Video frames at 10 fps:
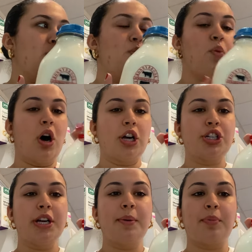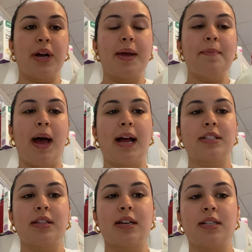wash it, bring it back to
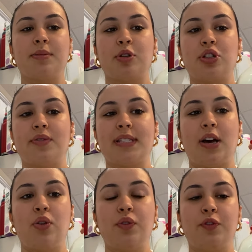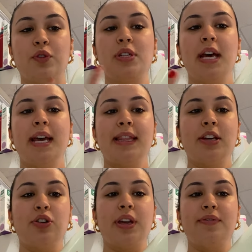the customer service at Whole Foods.
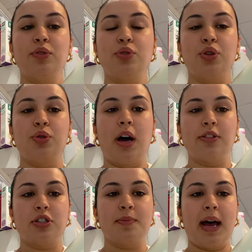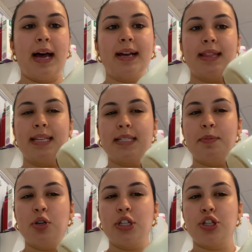They'll give you $2 back. This
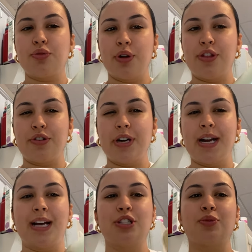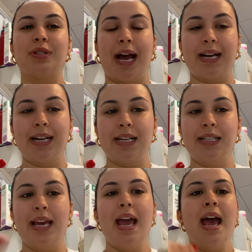milk is $3.39, so
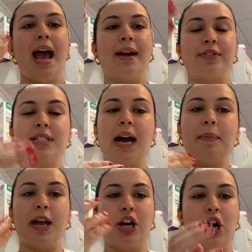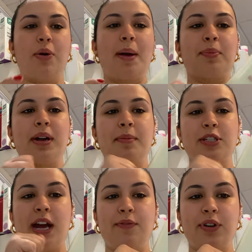technically every time I go, I pretty much
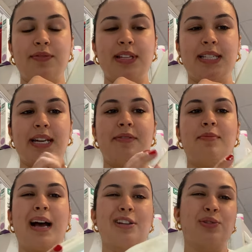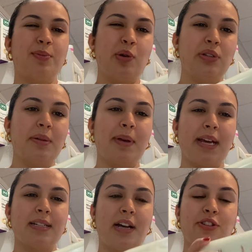have one of these to give back, so I'm only paying
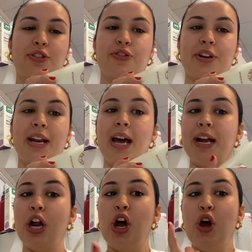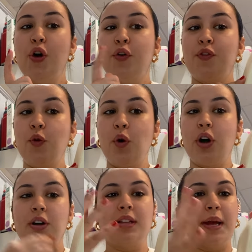$1.39
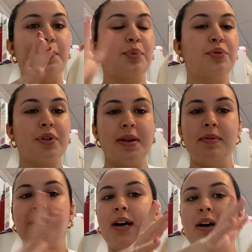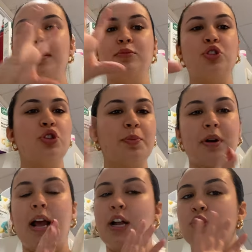for like premium,
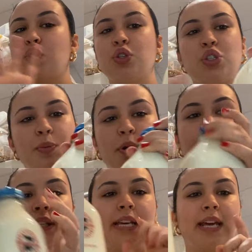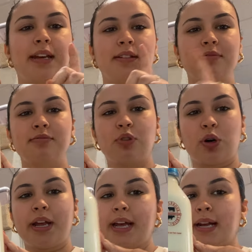supernatural, super clean,
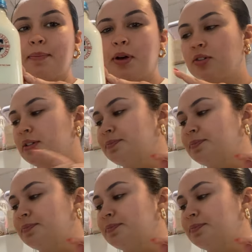organic milk.